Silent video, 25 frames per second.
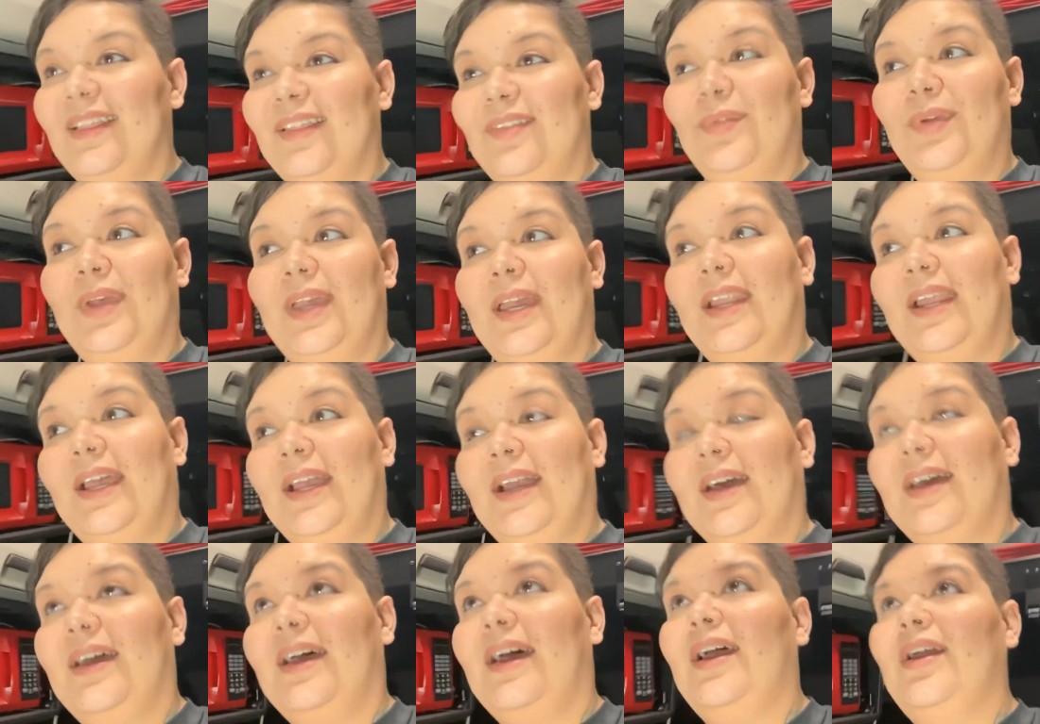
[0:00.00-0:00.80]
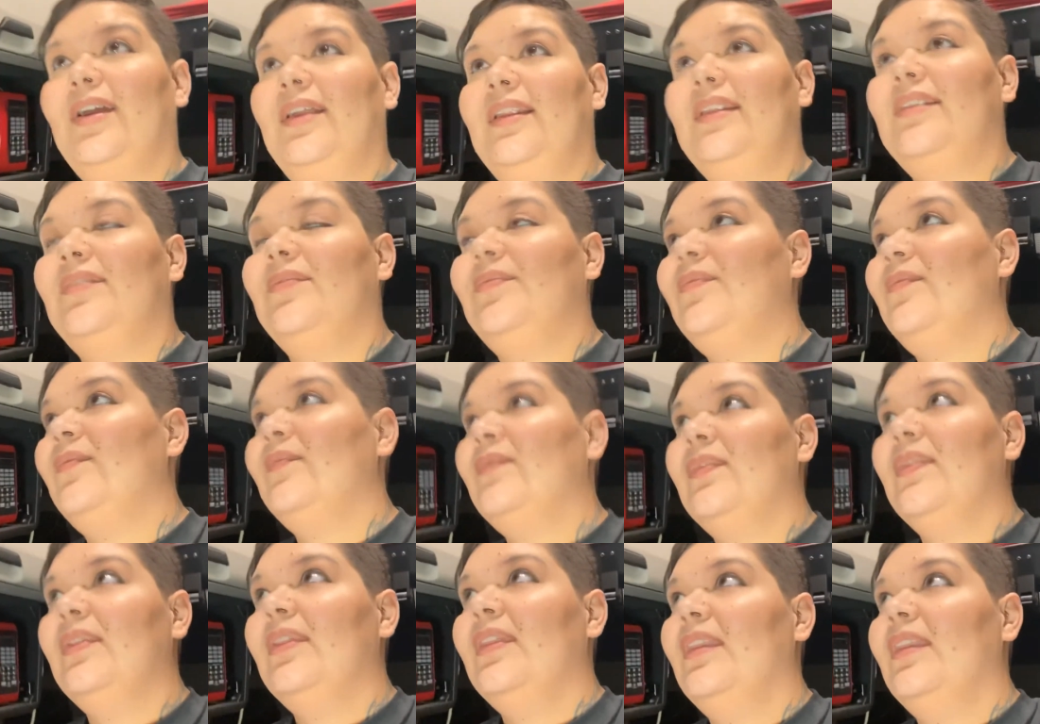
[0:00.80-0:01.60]
man,
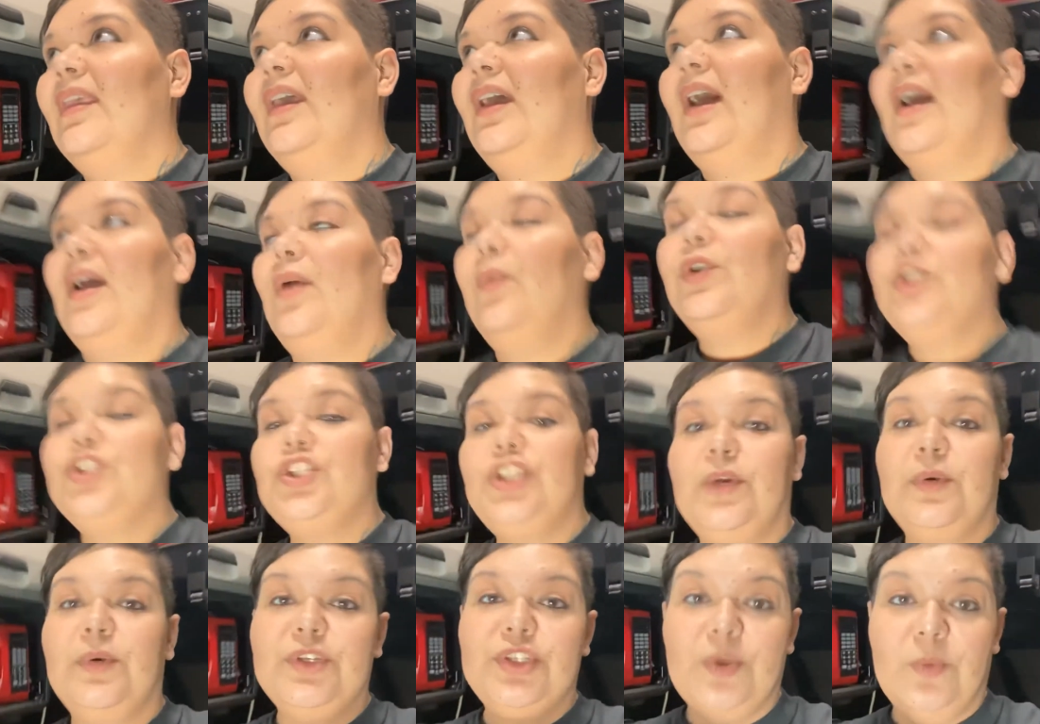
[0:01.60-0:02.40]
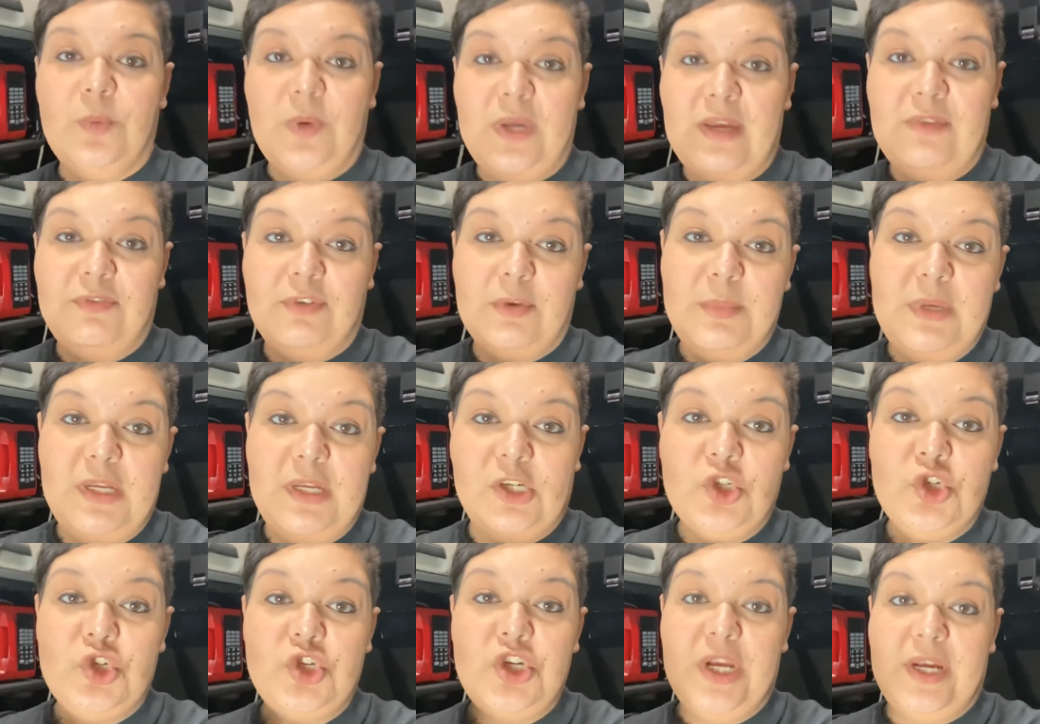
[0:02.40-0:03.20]
I wish there was a way for me
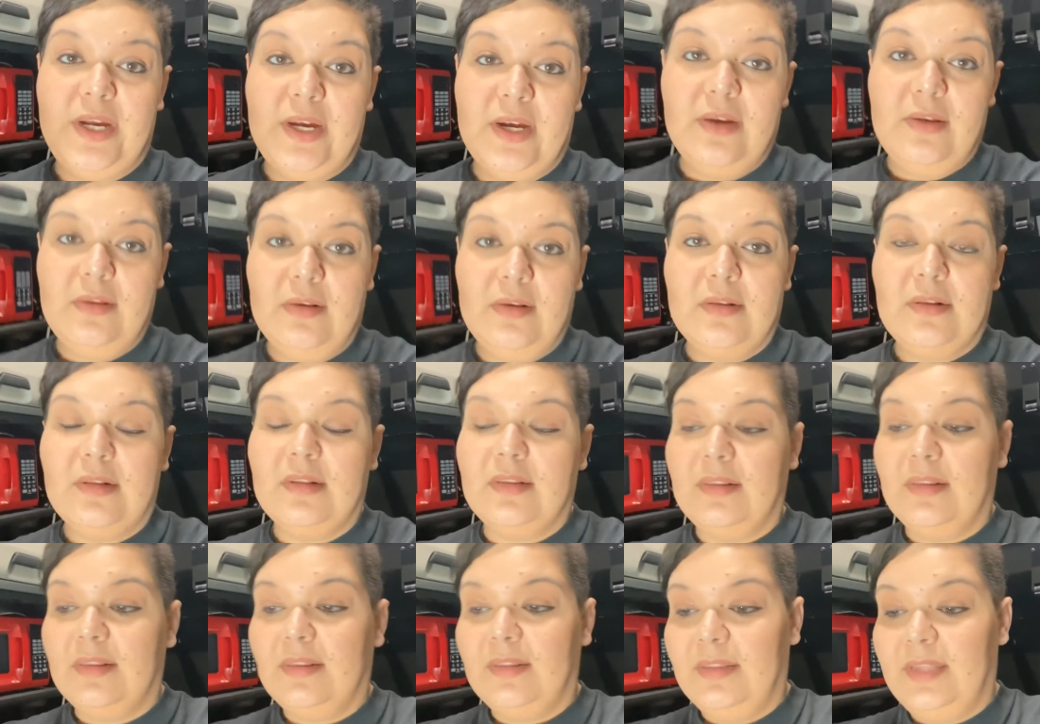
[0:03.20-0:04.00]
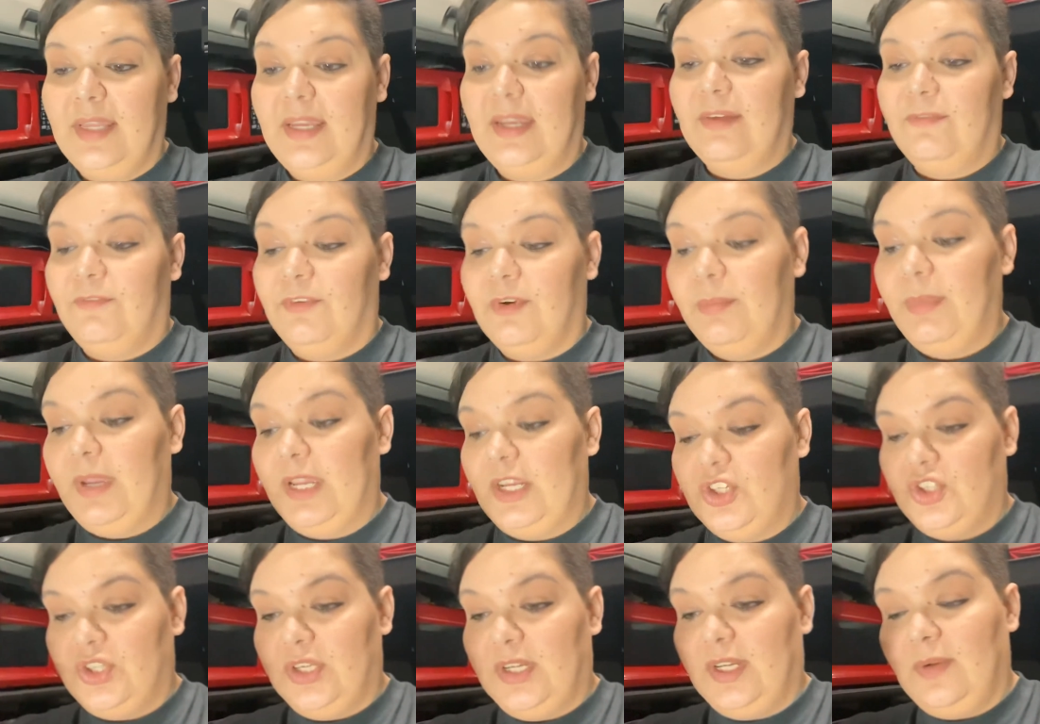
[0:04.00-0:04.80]
to share the
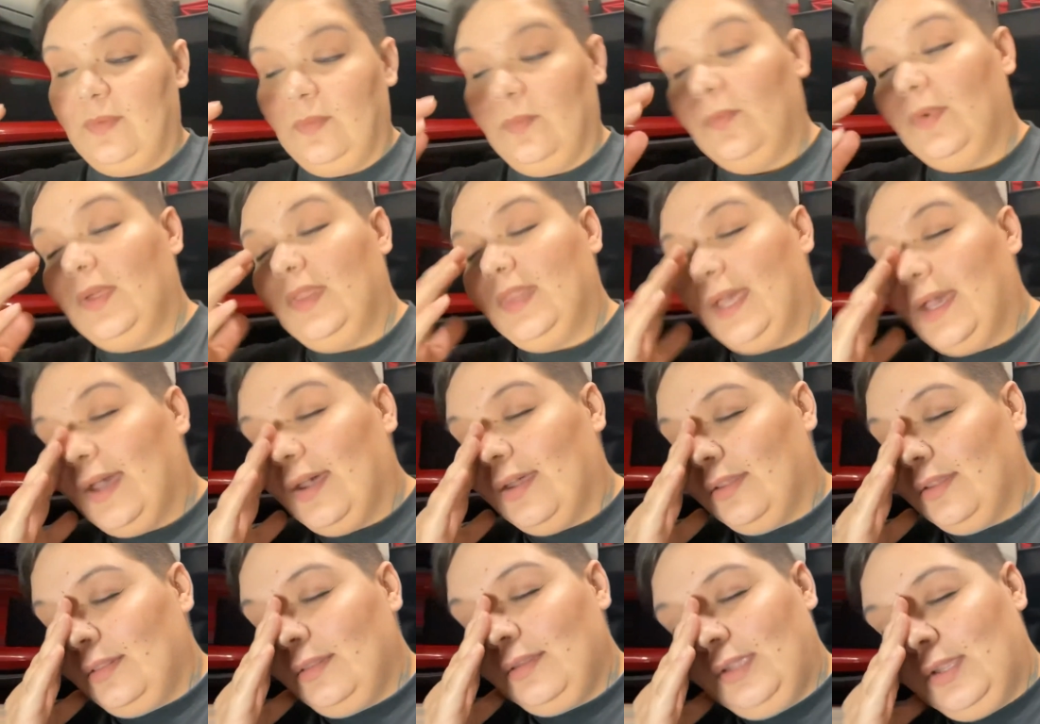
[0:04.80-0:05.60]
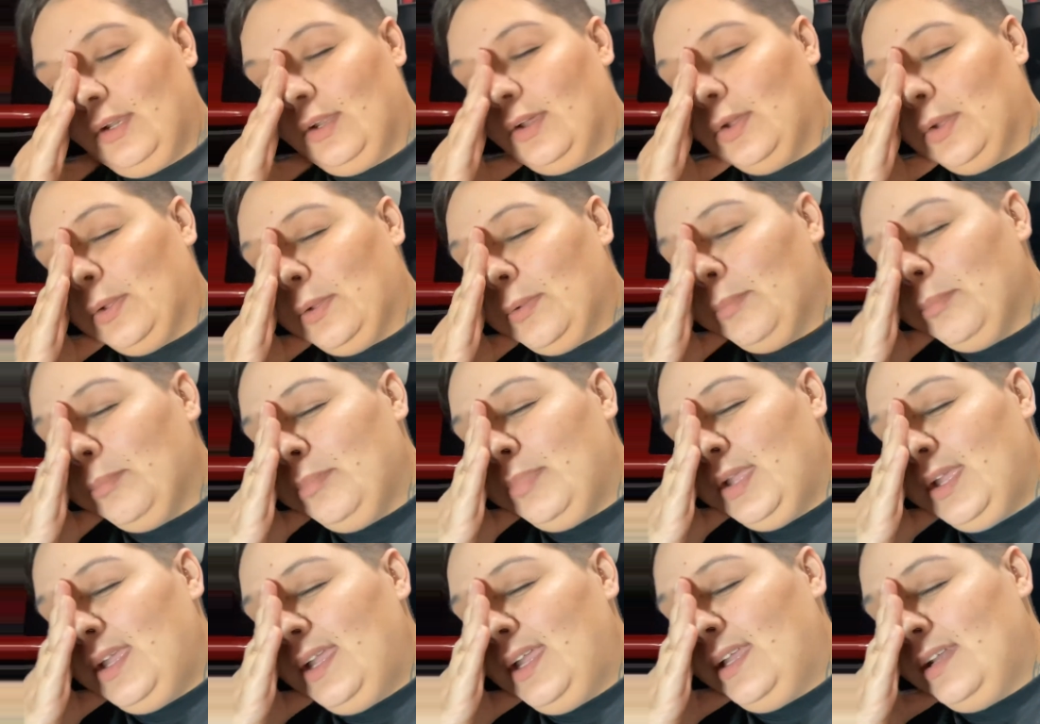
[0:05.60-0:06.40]
information without, you know,
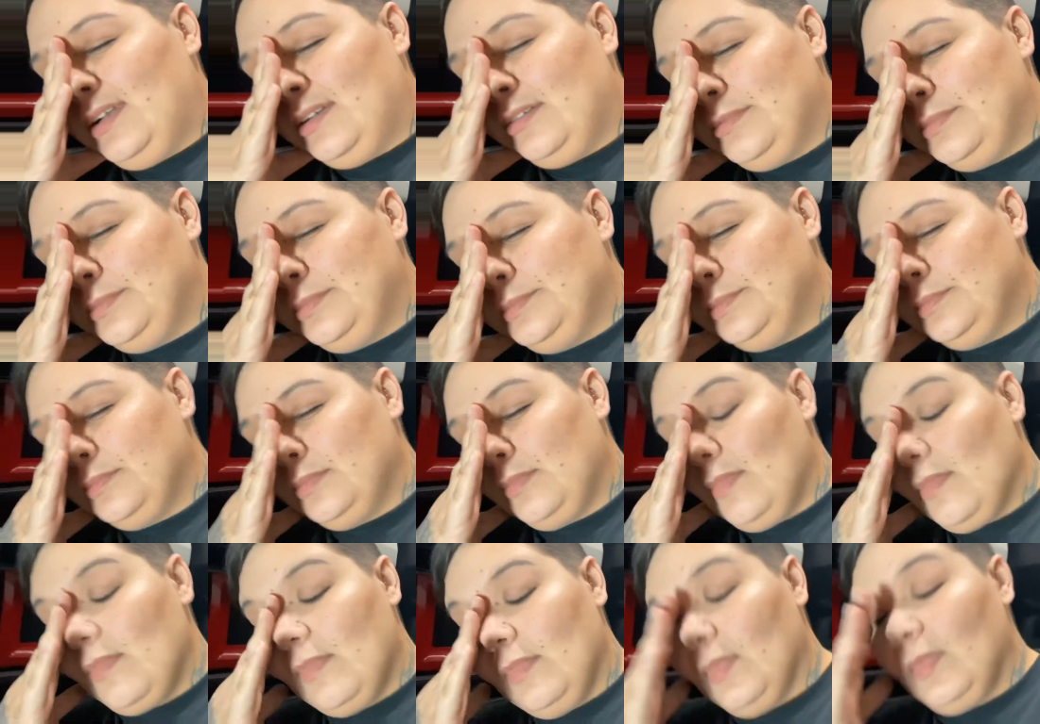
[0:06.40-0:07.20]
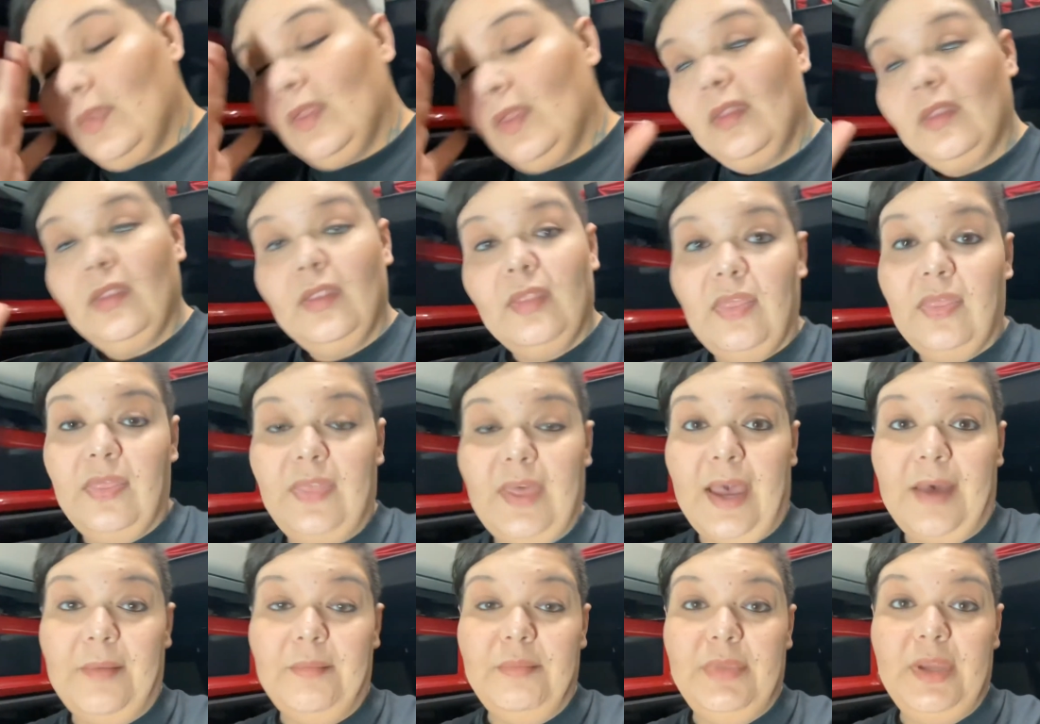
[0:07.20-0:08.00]
being
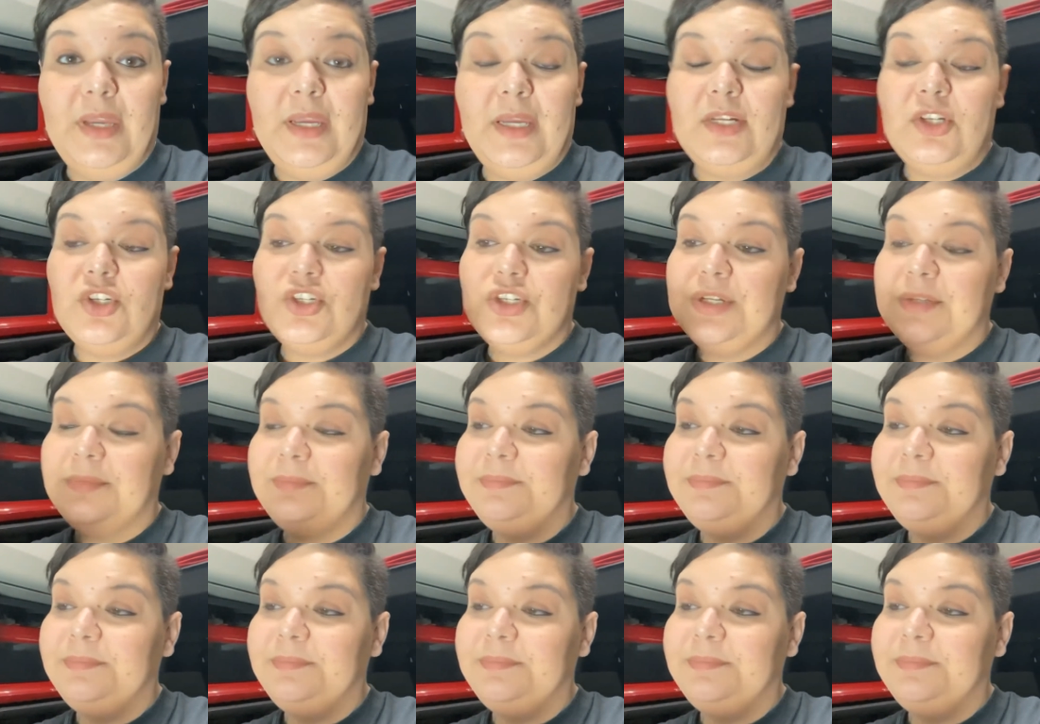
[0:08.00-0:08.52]
that bitch.